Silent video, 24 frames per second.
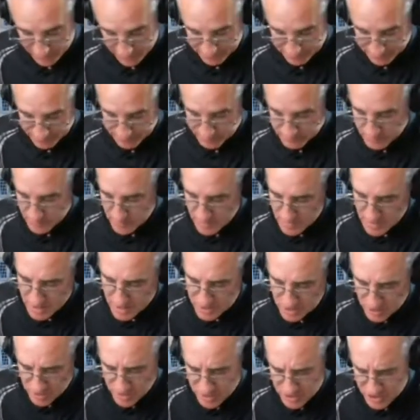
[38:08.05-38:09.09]
anyway,
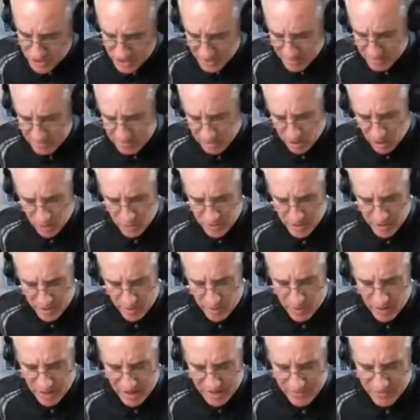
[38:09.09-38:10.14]
so there's some bloat
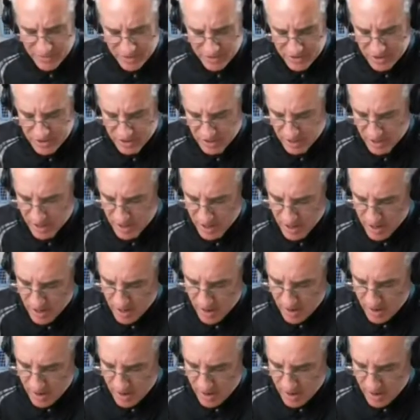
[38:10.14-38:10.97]
here, obviously.